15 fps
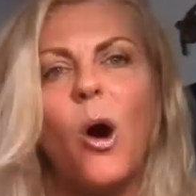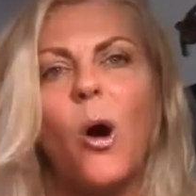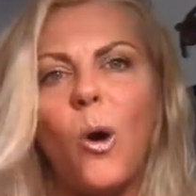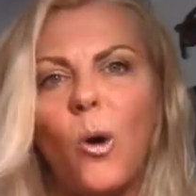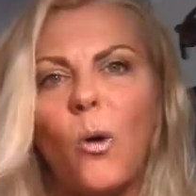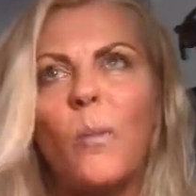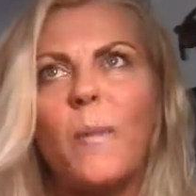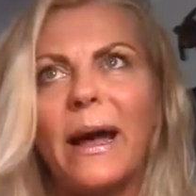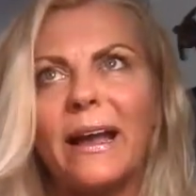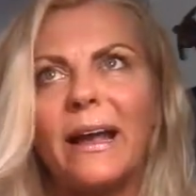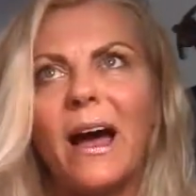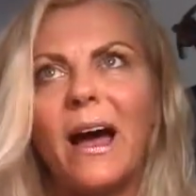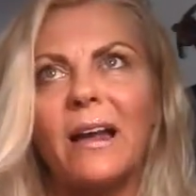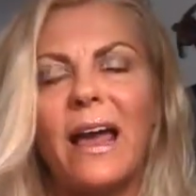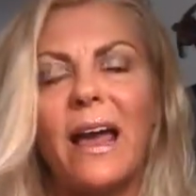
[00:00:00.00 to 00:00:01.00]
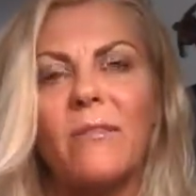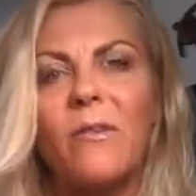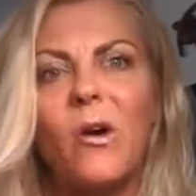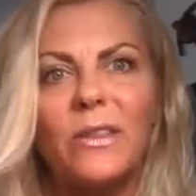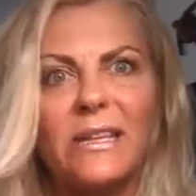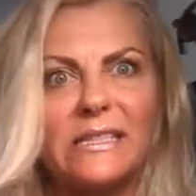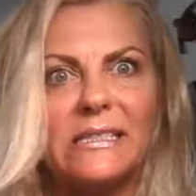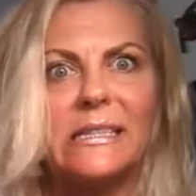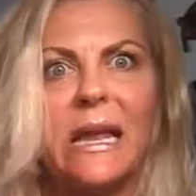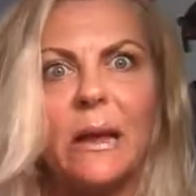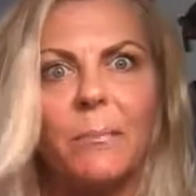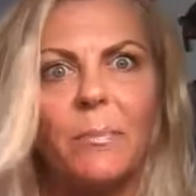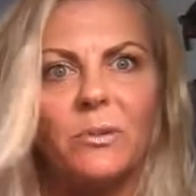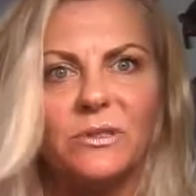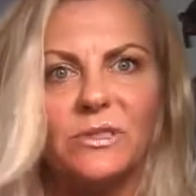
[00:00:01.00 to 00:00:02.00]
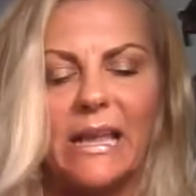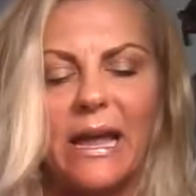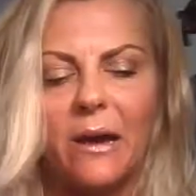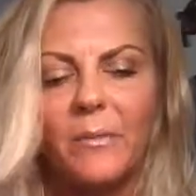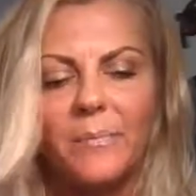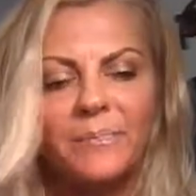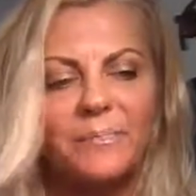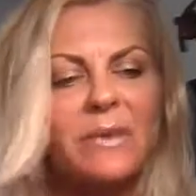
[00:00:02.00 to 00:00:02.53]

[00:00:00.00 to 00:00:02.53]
oh my God, I have all these samples now.